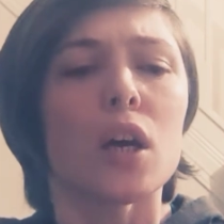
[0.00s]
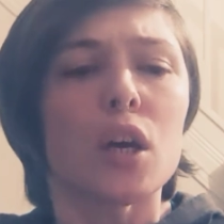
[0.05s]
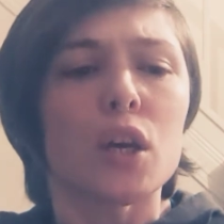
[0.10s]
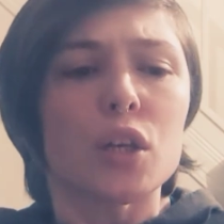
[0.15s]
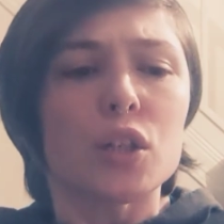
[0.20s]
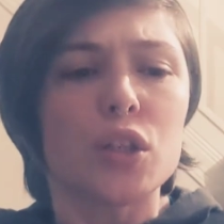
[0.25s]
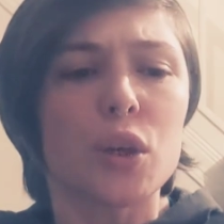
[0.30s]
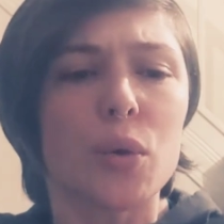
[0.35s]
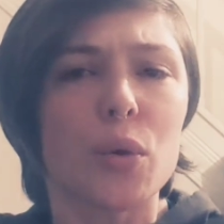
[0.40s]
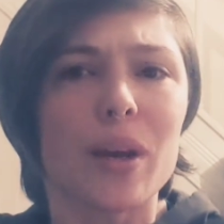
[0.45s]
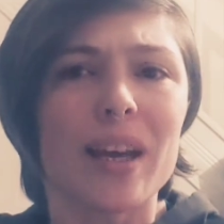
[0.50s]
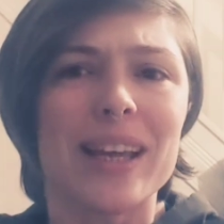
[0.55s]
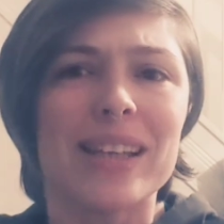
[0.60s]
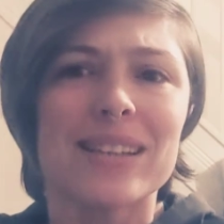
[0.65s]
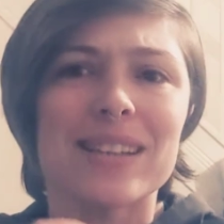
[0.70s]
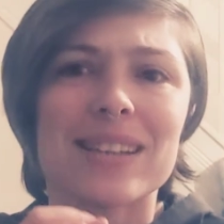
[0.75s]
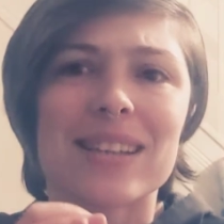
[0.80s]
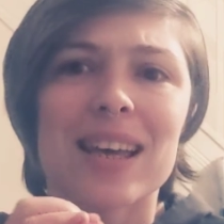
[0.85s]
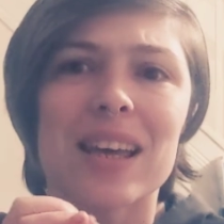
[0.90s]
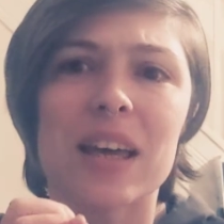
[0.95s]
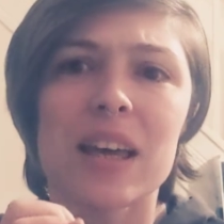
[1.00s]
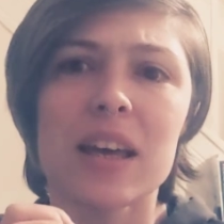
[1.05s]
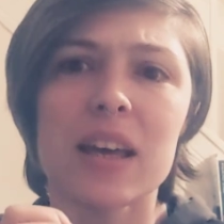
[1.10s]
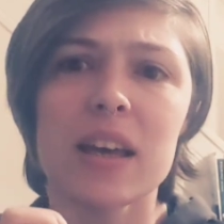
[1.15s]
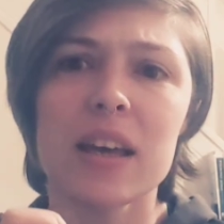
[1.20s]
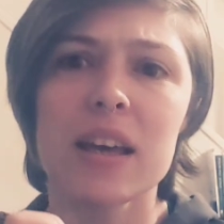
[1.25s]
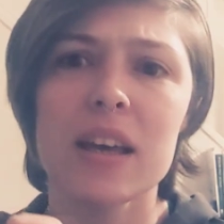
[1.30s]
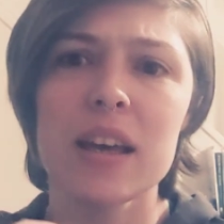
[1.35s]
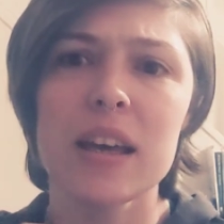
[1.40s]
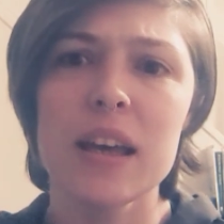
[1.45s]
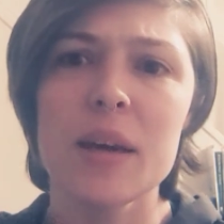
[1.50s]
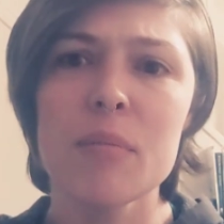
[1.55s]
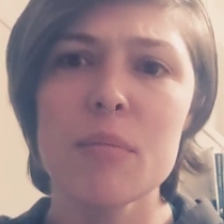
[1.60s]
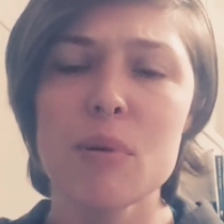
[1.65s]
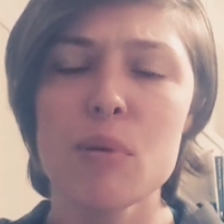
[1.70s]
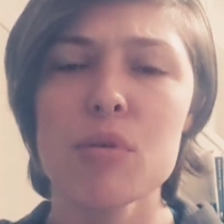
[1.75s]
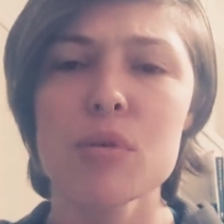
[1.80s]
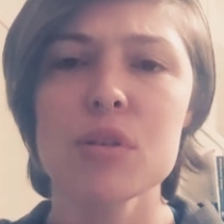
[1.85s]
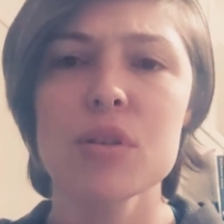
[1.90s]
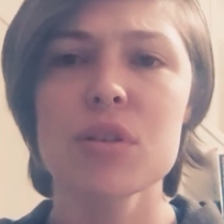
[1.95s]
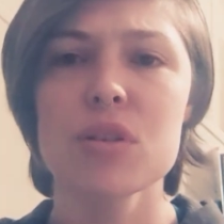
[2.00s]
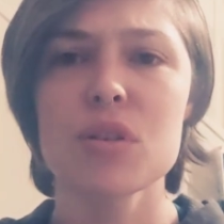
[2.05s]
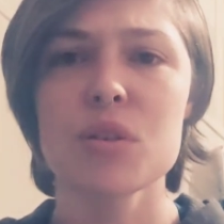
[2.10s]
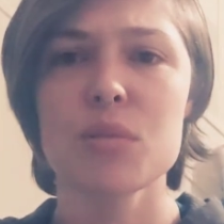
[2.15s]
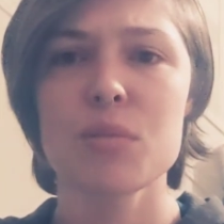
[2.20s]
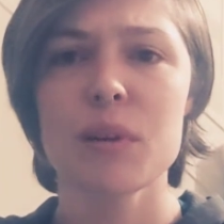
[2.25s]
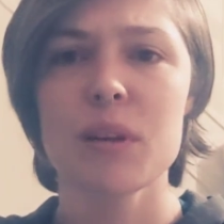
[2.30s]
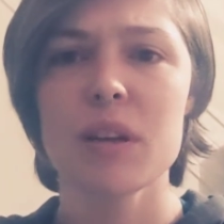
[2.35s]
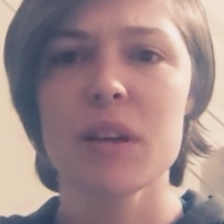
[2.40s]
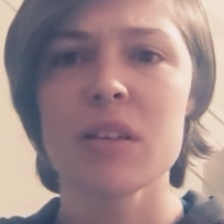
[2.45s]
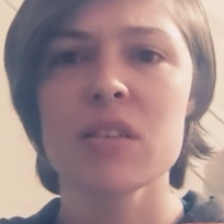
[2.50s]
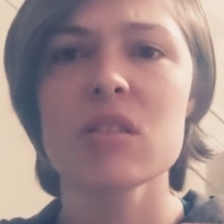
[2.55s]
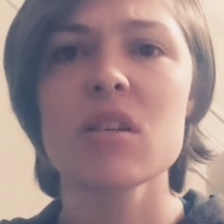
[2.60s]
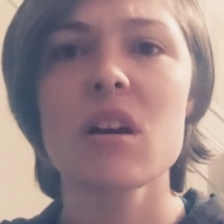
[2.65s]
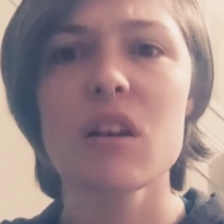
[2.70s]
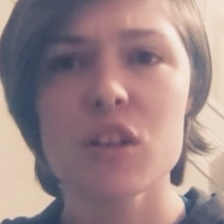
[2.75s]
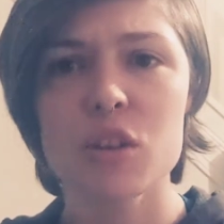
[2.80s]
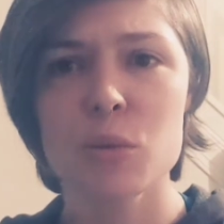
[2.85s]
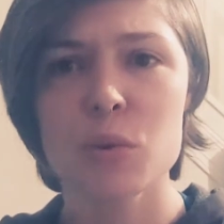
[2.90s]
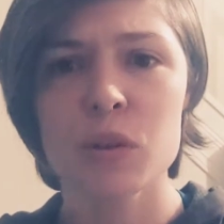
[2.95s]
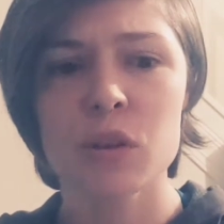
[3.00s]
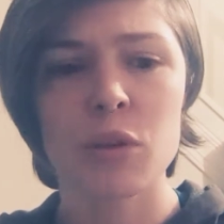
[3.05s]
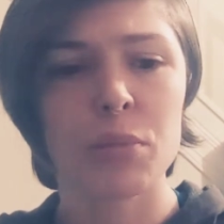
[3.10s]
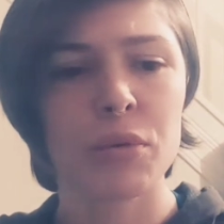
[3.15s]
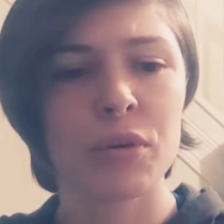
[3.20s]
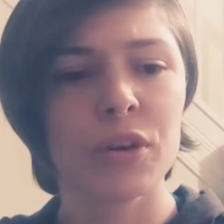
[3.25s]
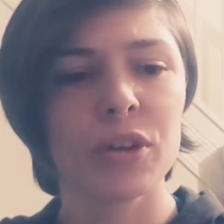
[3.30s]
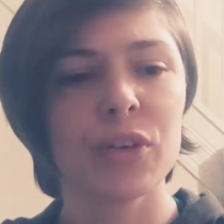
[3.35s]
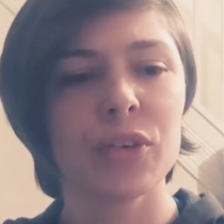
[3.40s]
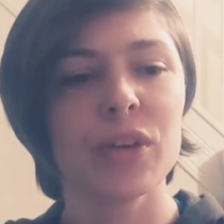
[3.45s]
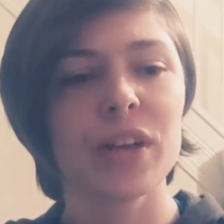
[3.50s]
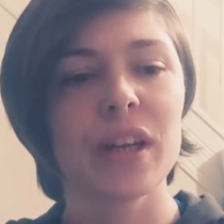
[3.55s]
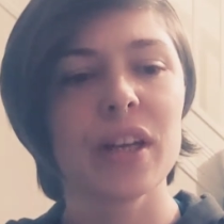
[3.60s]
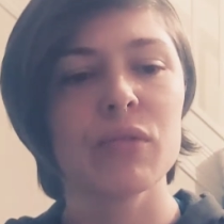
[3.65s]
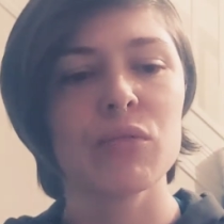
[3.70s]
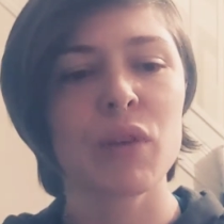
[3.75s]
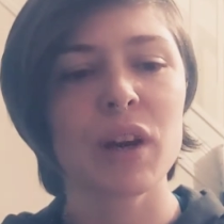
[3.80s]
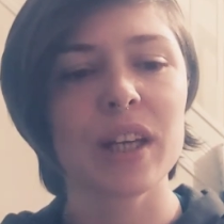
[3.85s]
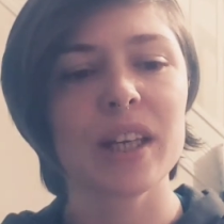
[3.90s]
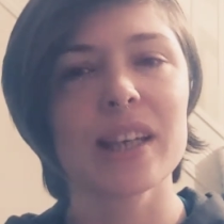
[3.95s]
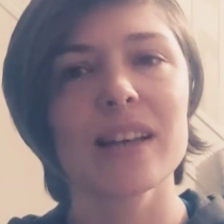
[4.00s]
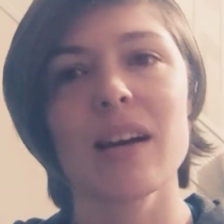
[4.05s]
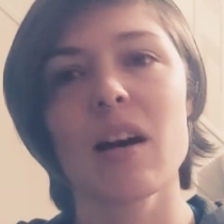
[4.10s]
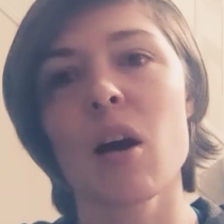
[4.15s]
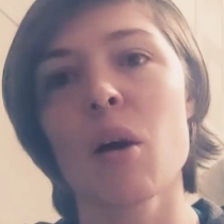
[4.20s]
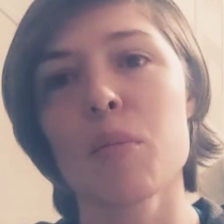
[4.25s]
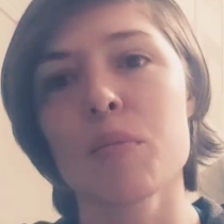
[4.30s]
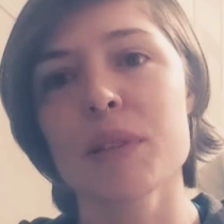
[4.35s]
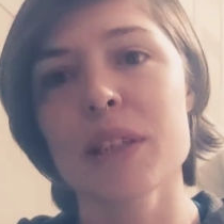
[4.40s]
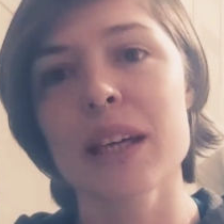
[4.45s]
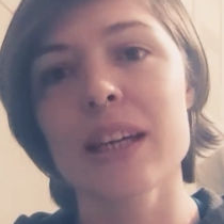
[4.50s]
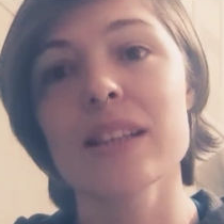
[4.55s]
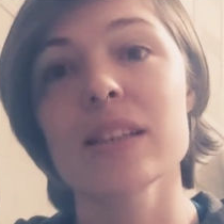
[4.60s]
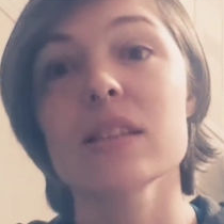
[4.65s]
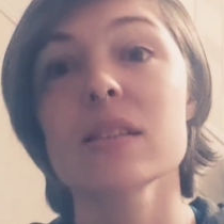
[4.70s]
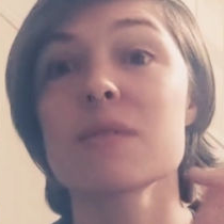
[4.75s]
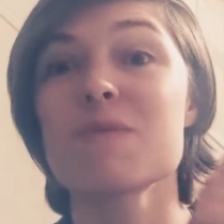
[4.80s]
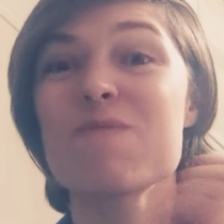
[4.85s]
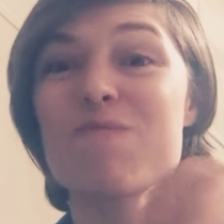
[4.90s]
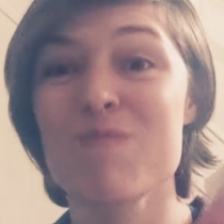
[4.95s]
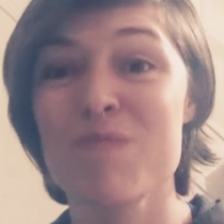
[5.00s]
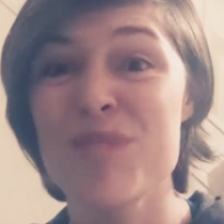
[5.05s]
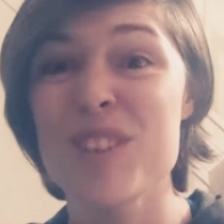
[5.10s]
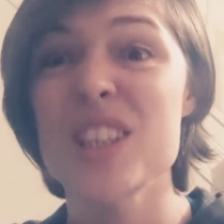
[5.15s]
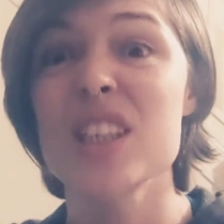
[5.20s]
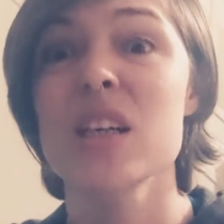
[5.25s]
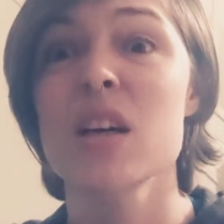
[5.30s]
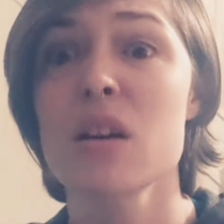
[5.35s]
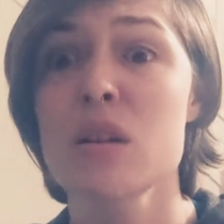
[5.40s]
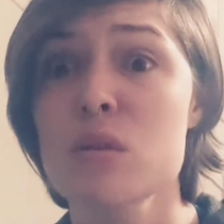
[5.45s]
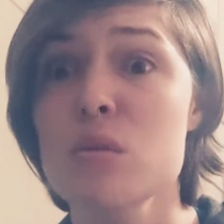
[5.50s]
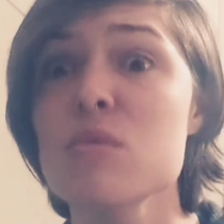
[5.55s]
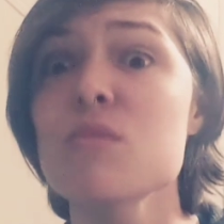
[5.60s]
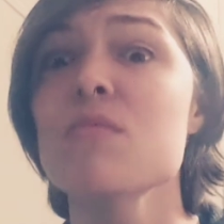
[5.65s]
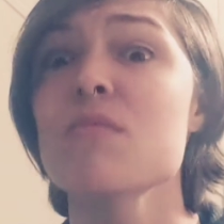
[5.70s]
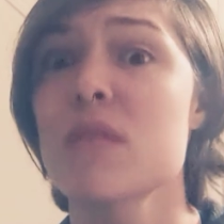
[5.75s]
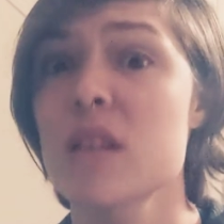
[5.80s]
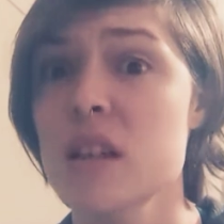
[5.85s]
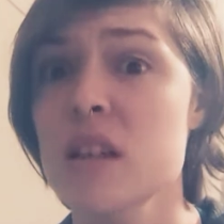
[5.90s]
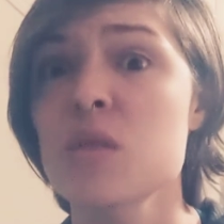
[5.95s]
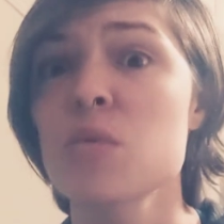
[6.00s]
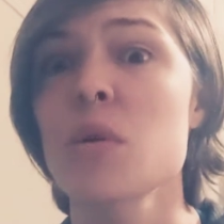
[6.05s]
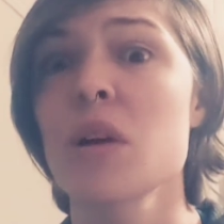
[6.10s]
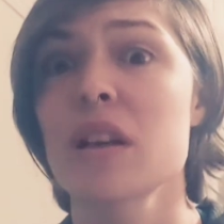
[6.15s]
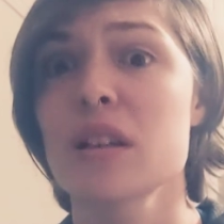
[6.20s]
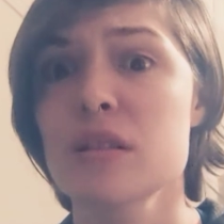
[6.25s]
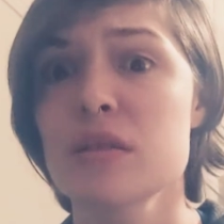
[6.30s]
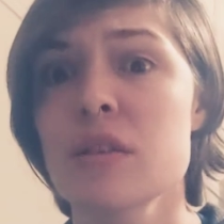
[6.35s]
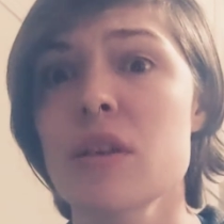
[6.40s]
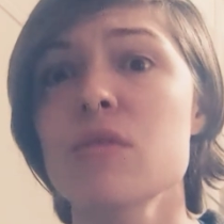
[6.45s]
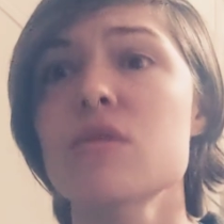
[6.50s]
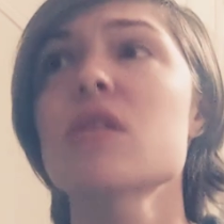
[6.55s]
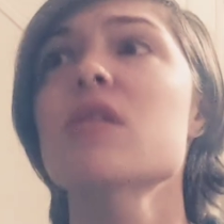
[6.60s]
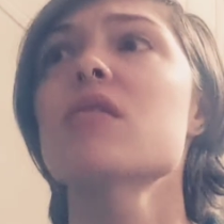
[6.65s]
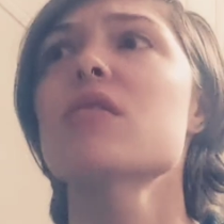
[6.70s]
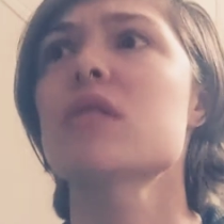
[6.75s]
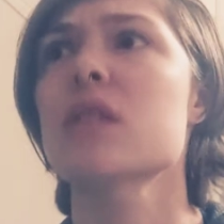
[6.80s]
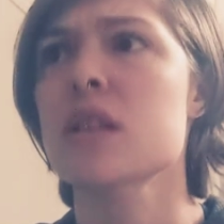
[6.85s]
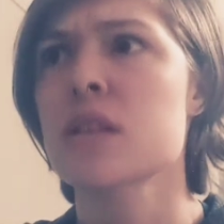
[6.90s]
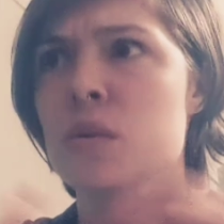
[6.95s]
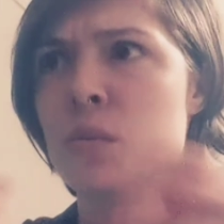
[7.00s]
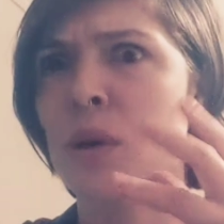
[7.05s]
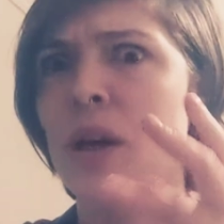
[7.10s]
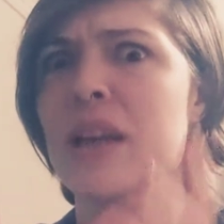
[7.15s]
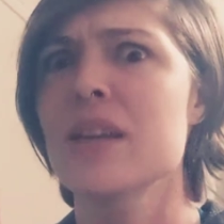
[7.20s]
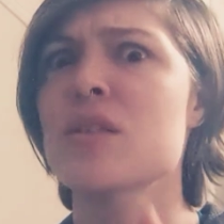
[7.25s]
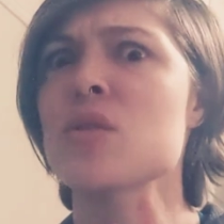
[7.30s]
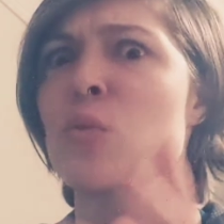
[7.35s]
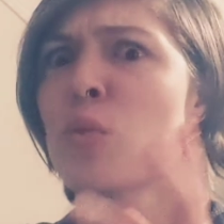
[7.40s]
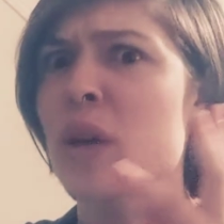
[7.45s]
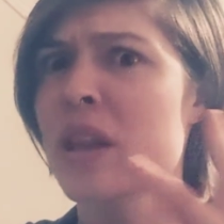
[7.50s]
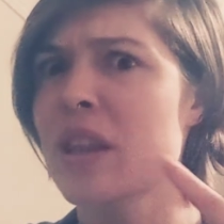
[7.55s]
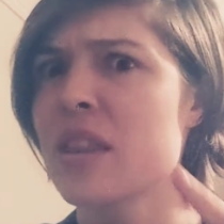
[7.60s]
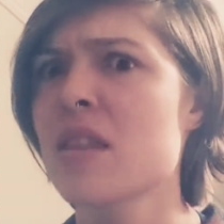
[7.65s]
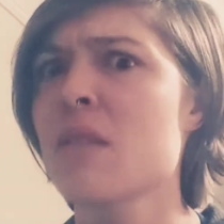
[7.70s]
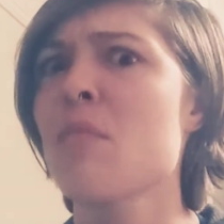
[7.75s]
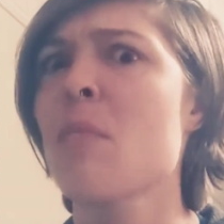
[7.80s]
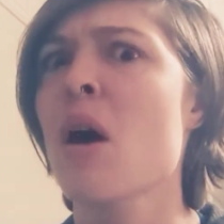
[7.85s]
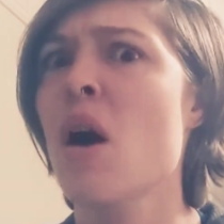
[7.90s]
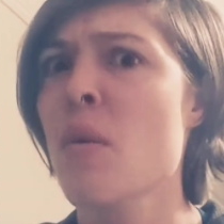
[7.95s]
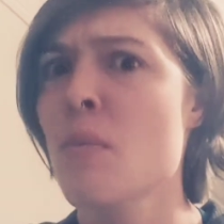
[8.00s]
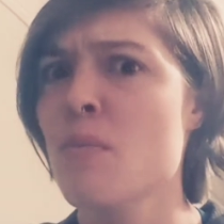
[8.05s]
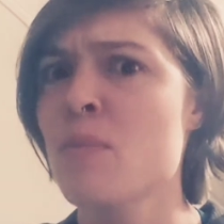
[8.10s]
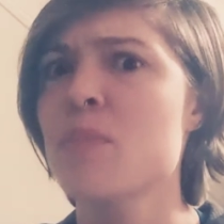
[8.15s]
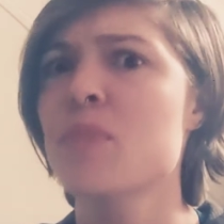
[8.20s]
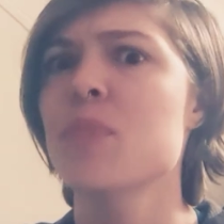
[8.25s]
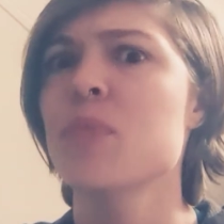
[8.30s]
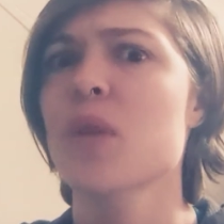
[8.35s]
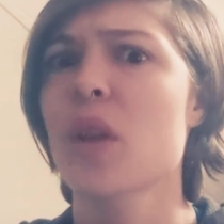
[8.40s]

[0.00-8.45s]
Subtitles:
So it's important to be in touch with your breeder and get regular updates, video as well as photos, as well as with the mom,